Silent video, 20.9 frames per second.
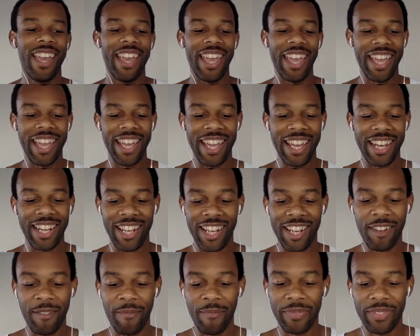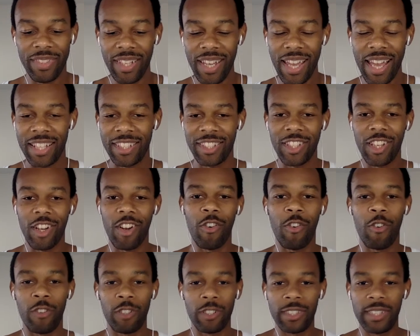And yeah,
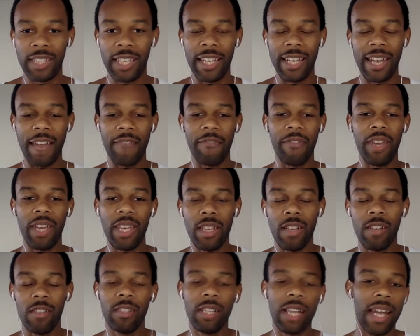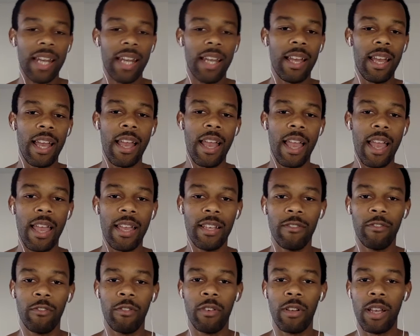so seeing that video kind of
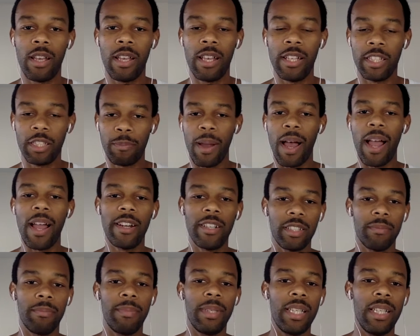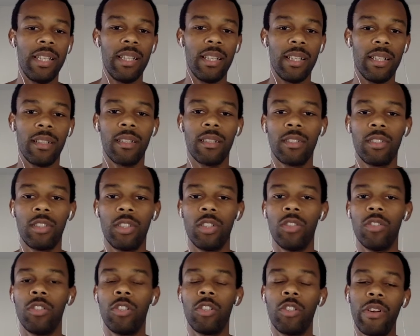inspires me
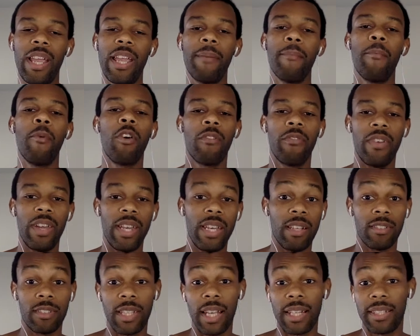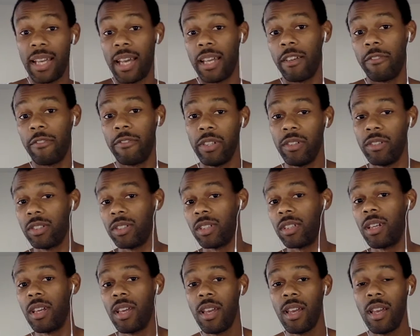to create more videos like that in the future.
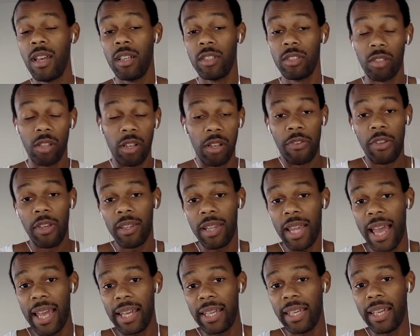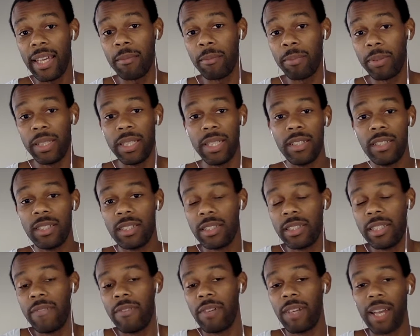So if you like it, please just
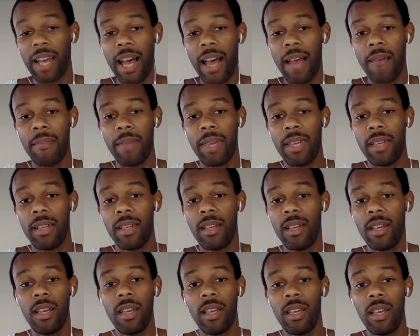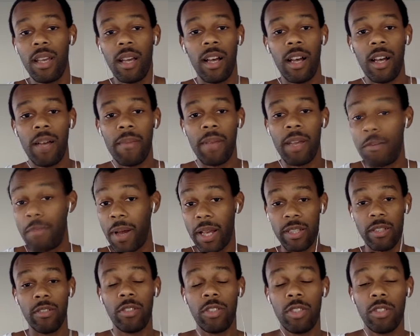leave a comment on my
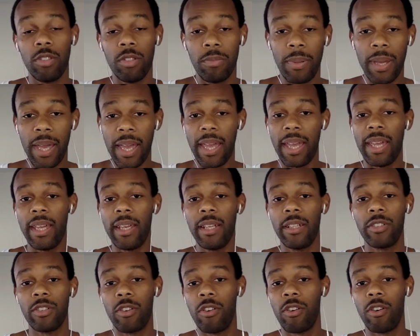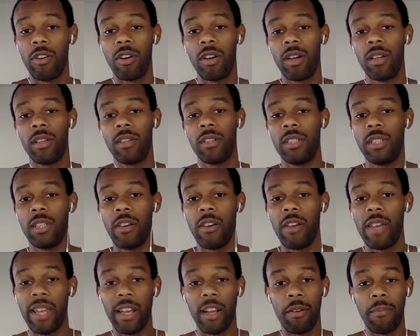YouTube page, or
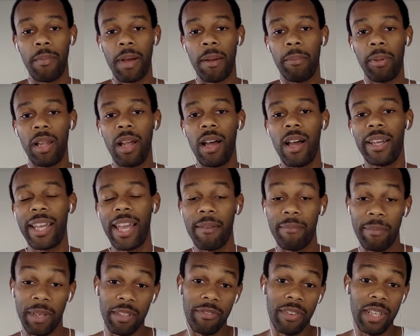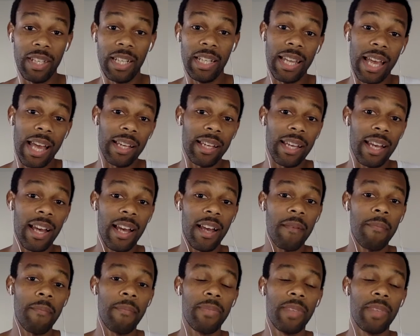here on my blog at MicVinny.com.